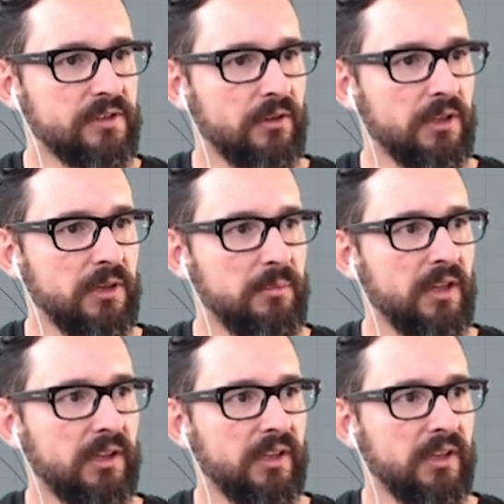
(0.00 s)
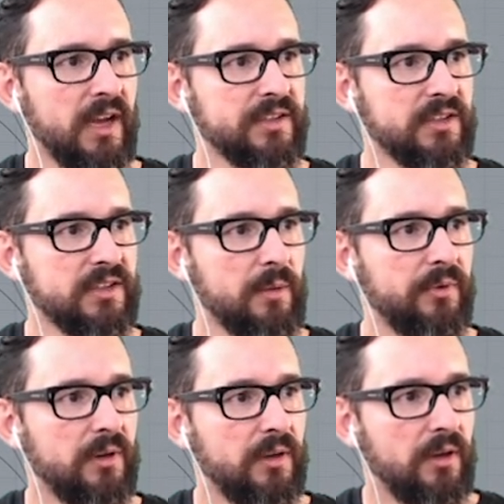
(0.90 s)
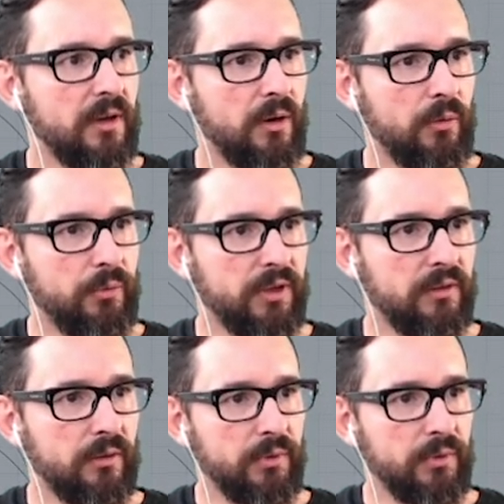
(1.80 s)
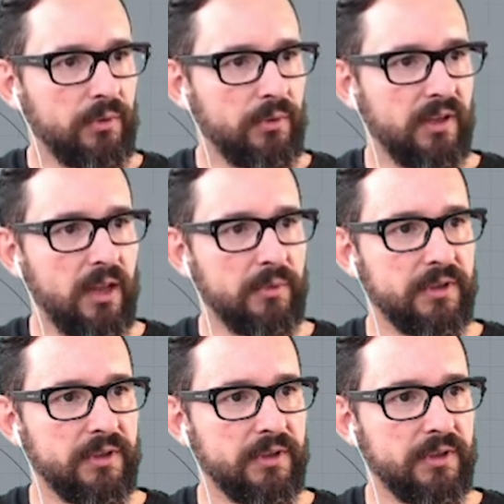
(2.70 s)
So it immediately lines up with the element.